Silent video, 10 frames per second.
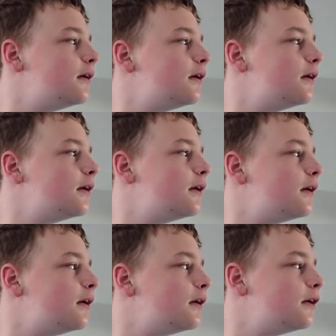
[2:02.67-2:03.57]

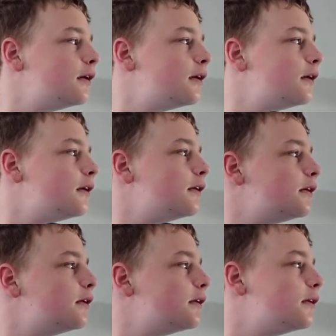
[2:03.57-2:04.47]

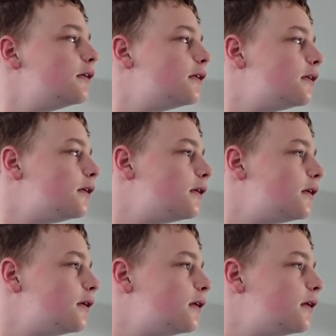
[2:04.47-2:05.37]

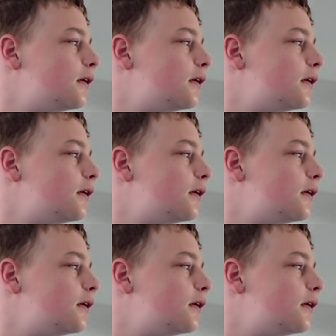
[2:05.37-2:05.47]
[no speech]